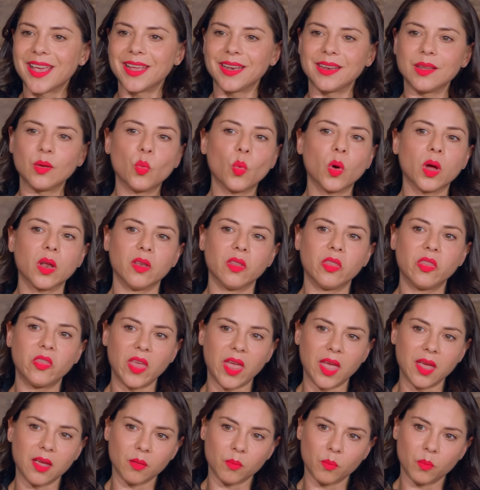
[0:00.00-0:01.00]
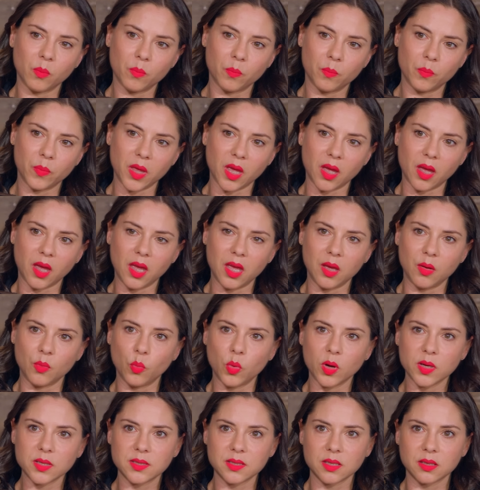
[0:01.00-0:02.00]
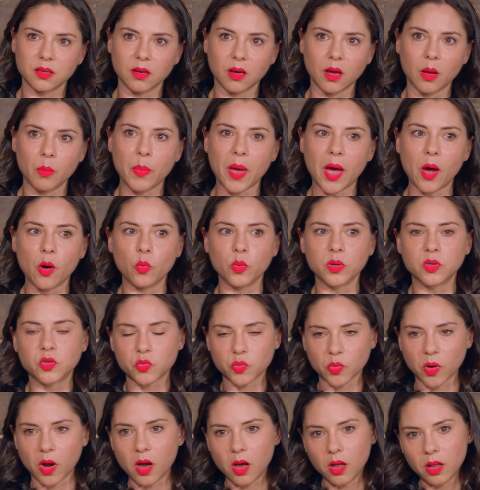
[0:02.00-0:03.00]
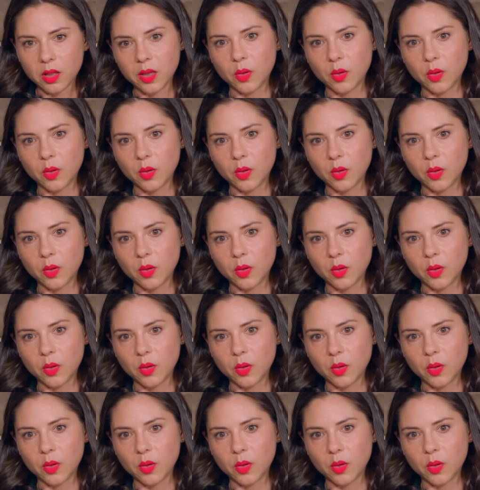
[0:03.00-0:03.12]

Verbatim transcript: any one thing. It wasn't about withdrawal.